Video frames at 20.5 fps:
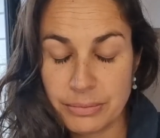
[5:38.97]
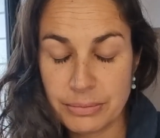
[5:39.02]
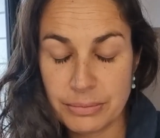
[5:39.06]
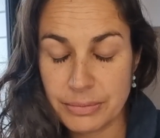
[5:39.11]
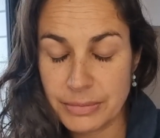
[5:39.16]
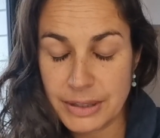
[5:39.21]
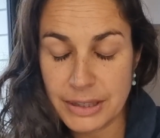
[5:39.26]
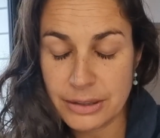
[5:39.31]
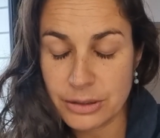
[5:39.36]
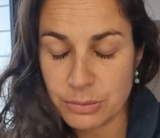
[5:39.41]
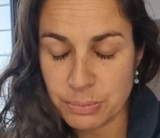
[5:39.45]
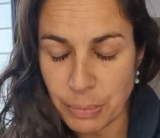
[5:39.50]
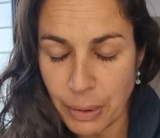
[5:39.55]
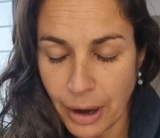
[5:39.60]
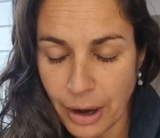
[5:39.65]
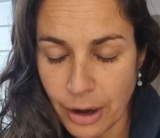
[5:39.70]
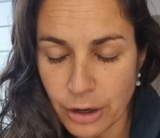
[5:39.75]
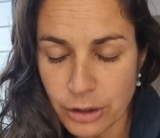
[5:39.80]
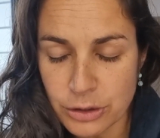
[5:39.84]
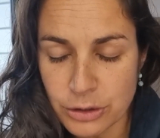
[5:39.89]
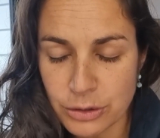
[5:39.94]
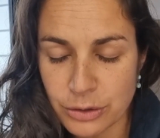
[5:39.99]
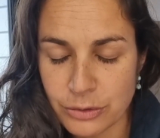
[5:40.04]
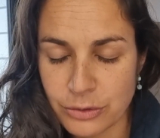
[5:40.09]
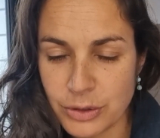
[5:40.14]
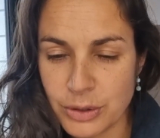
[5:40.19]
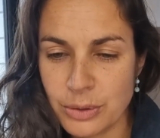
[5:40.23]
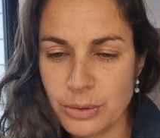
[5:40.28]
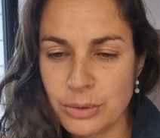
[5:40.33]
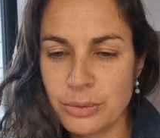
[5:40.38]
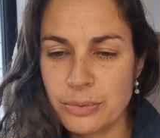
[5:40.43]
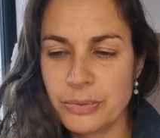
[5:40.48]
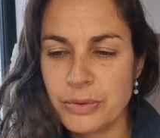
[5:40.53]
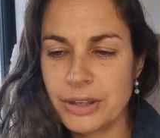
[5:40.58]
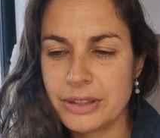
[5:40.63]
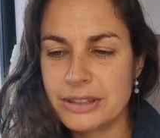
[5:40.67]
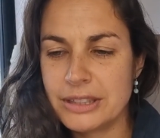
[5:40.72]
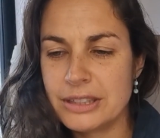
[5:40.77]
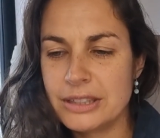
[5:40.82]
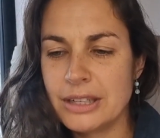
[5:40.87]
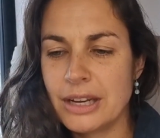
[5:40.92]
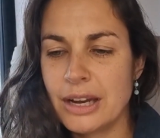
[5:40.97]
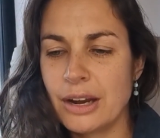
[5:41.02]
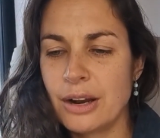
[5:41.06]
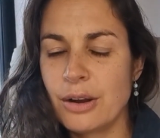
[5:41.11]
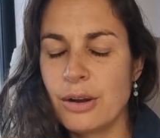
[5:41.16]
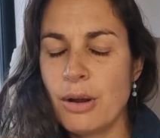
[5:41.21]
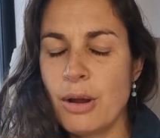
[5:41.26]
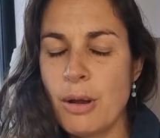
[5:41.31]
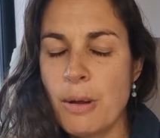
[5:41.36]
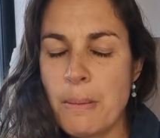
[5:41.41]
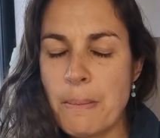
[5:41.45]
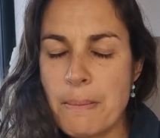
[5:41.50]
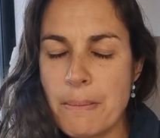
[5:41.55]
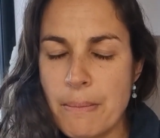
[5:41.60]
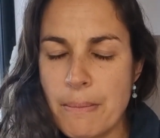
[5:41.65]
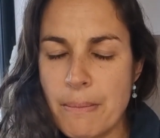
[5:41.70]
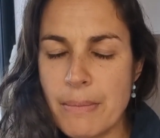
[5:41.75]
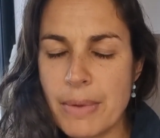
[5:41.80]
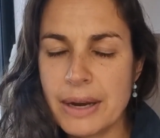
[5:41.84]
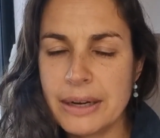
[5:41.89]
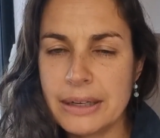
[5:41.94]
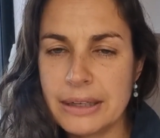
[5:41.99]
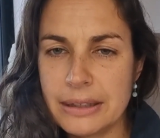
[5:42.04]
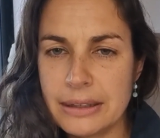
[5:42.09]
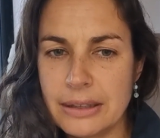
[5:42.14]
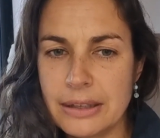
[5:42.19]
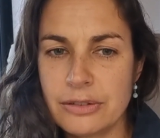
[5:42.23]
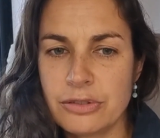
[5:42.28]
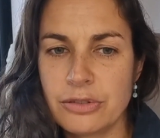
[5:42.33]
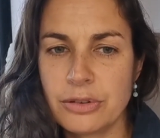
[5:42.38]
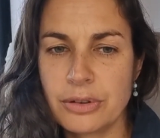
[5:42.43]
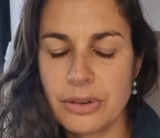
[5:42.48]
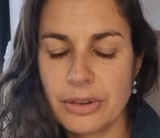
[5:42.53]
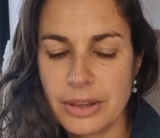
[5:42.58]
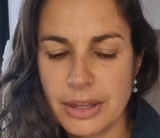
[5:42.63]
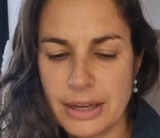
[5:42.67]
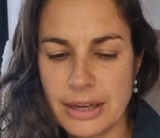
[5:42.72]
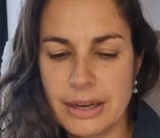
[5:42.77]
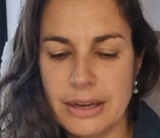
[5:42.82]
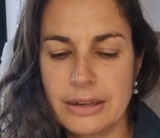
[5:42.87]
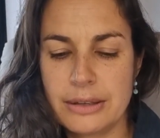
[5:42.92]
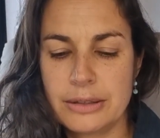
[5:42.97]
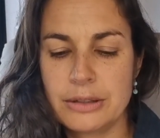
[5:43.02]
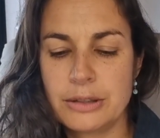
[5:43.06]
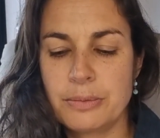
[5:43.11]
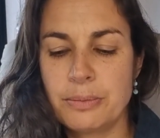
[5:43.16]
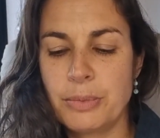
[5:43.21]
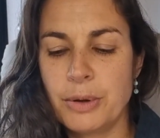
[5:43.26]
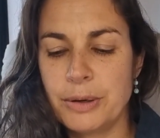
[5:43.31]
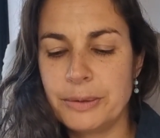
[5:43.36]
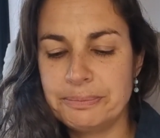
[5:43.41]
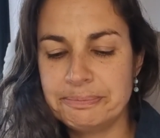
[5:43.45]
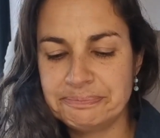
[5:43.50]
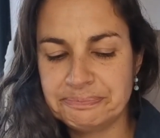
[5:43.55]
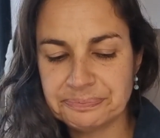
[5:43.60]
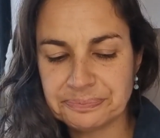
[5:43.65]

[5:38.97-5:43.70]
there's parts of you that desire many different things, but